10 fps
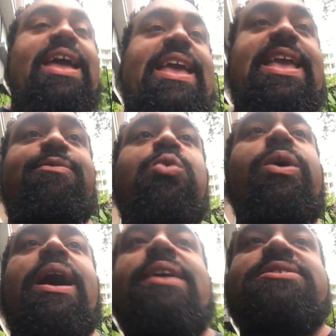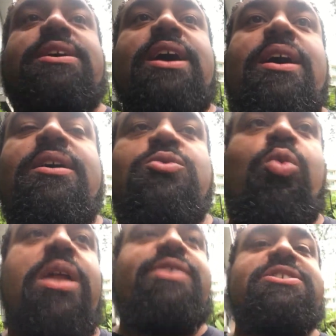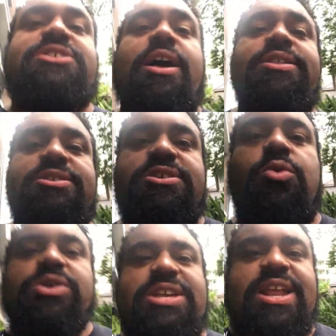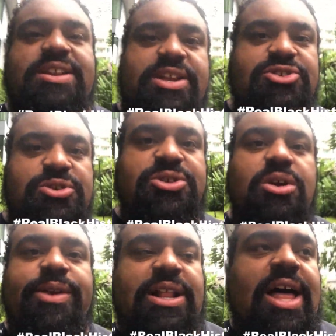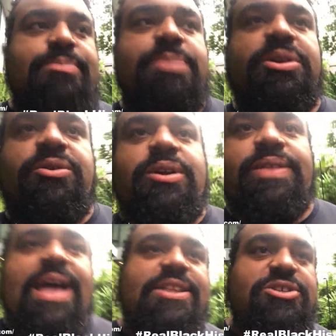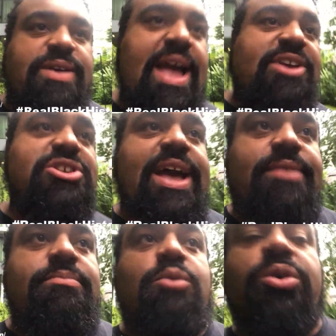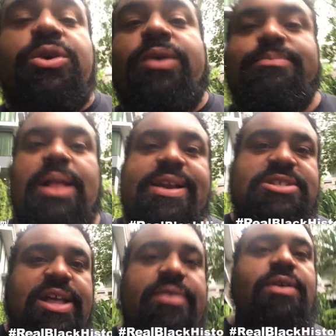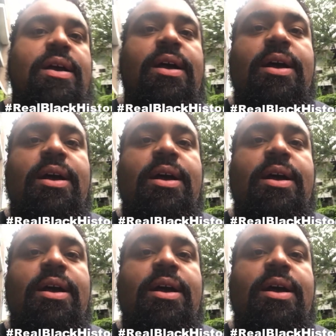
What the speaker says: He even went on to, one of his sons was an indentured servant. A lot of people don't know that. So he actually had more than one black slave.